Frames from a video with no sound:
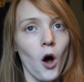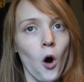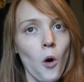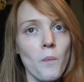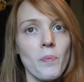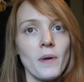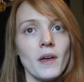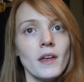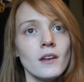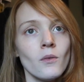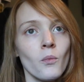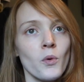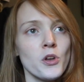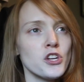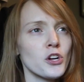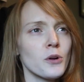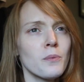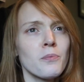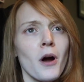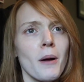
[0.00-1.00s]
open when
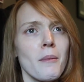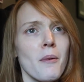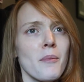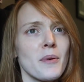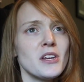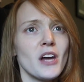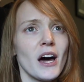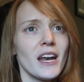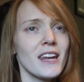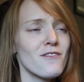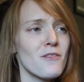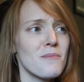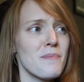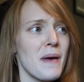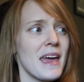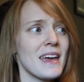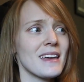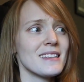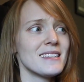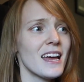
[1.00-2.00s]
you're probably not even
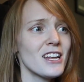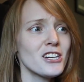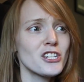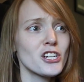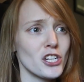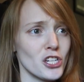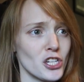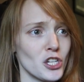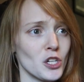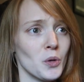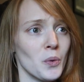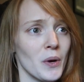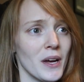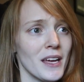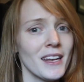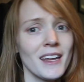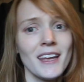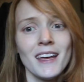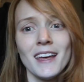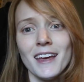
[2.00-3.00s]
paying attention to
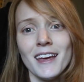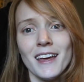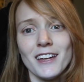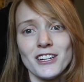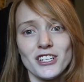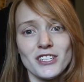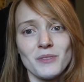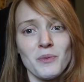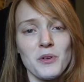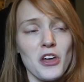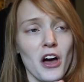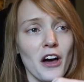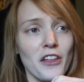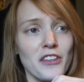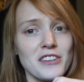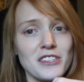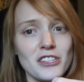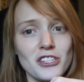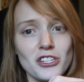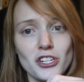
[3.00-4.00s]
it, just with all
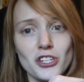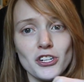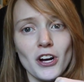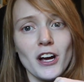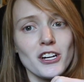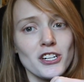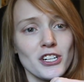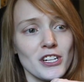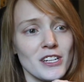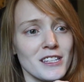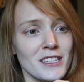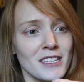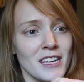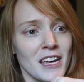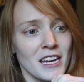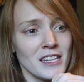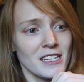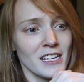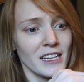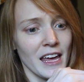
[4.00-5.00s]
these instructions
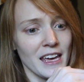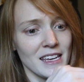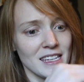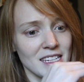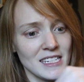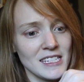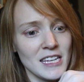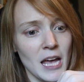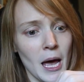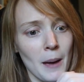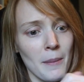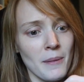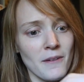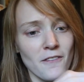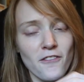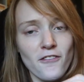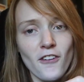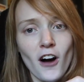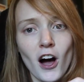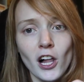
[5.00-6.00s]
to like sub
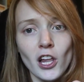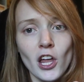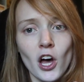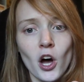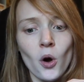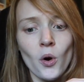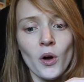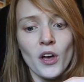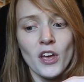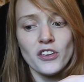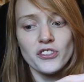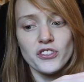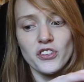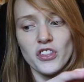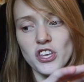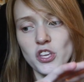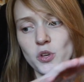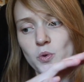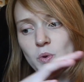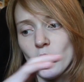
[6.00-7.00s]
and follow so
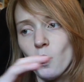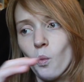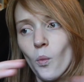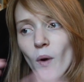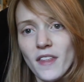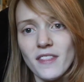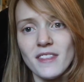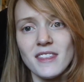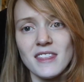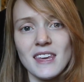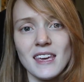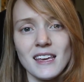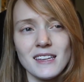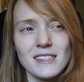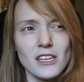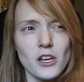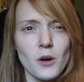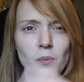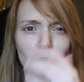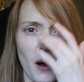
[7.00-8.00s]
that you can win things
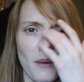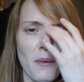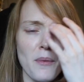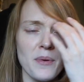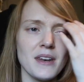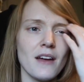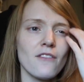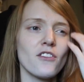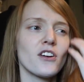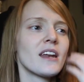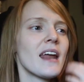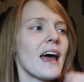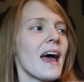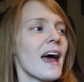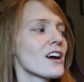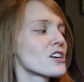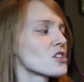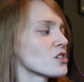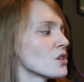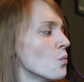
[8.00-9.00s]
that you're probably never gonna
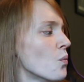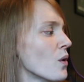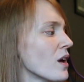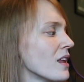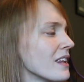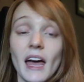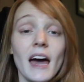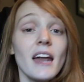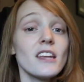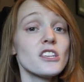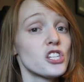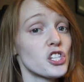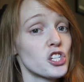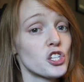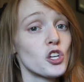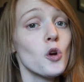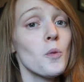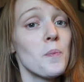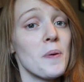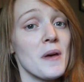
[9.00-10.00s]
actually win, that is
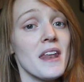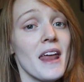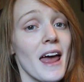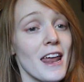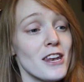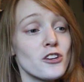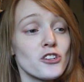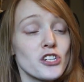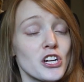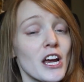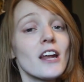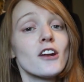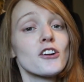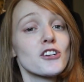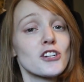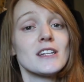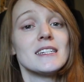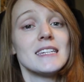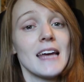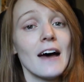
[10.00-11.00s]
stupid, and your channel
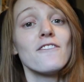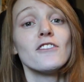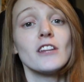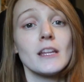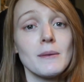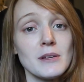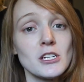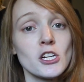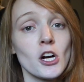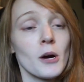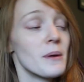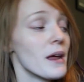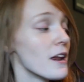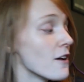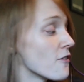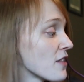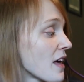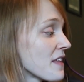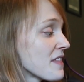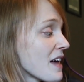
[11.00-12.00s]
should definitely be
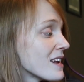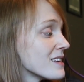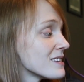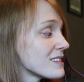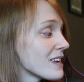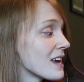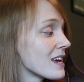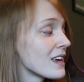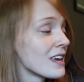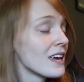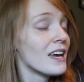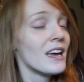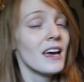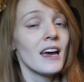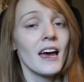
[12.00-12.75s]
terminated for that. That is like,